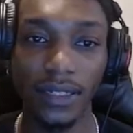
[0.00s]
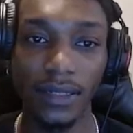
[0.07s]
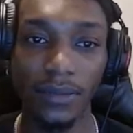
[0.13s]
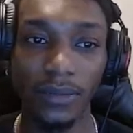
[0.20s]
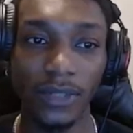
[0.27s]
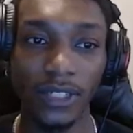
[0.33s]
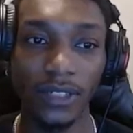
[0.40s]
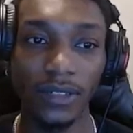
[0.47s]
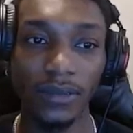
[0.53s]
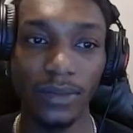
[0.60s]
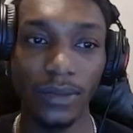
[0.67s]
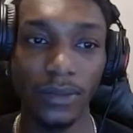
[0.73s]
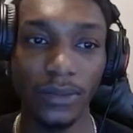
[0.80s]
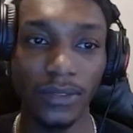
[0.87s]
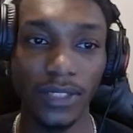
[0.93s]
But
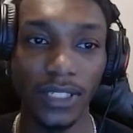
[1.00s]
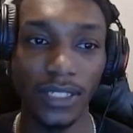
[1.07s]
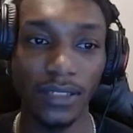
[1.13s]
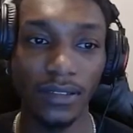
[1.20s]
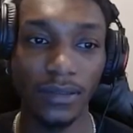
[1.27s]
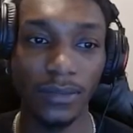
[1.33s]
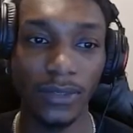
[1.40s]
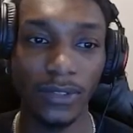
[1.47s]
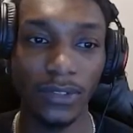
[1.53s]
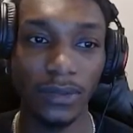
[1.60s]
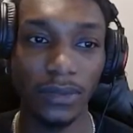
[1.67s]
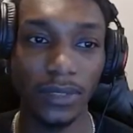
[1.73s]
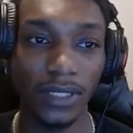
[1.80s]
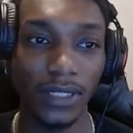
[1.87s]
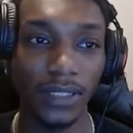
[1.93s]
we will take the
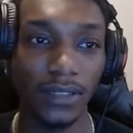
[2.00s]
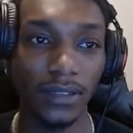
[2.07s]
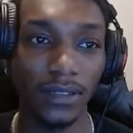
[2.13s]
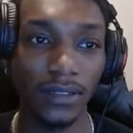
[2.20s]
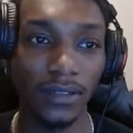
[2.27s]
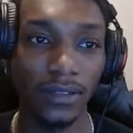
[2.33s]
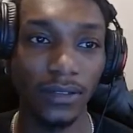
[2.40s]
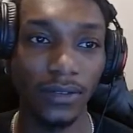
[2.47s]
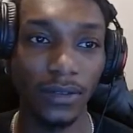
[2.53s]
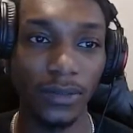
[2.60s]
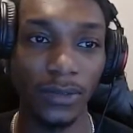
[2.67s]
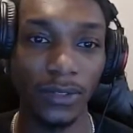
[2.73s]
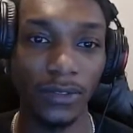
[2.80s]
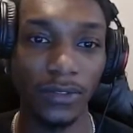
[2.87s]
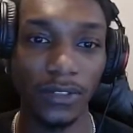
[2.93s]
multiplier. It is doing
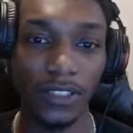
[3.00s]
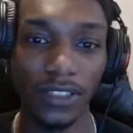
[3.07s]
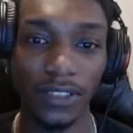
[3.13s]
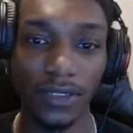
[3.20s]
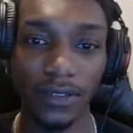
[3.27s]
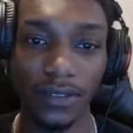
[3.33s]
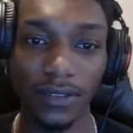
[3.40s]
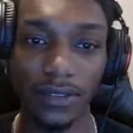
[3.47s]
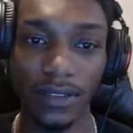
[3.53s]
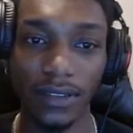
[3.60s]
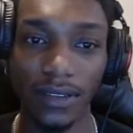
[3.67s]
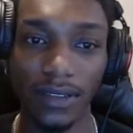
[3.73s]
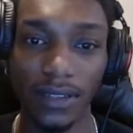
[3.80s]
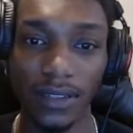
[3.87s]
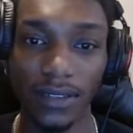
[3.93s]
more for us than
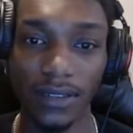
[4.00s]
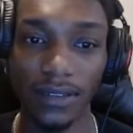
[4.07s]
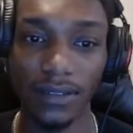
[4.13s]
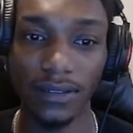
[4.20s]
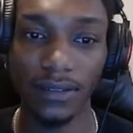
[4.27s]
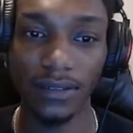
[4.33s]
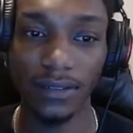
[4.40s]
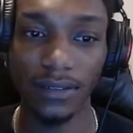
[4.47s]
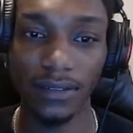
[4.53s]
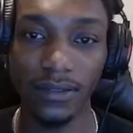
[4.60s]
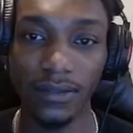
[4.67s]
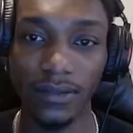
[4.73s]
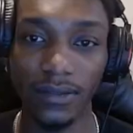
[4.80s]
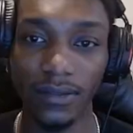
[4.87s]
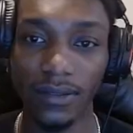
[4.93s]
that, so
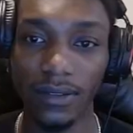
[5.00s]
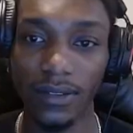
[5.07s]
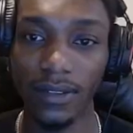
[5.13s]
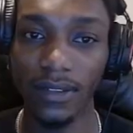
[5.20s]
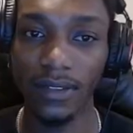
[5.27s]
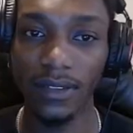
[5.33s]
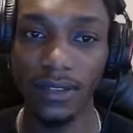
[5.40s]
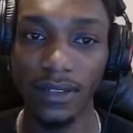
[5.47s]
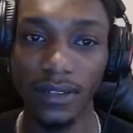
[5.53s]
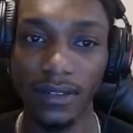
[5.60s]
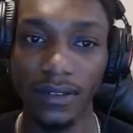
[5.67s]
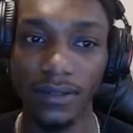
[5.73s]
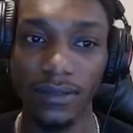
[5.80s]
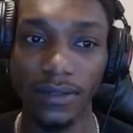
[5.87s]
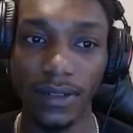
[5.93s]

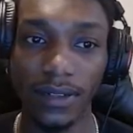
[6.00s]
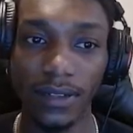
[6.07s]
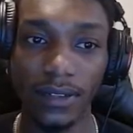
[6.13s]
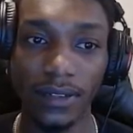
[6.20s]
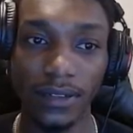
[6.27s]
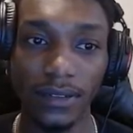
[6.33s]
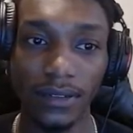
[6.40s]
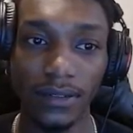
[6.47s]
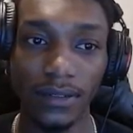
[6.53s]
fine.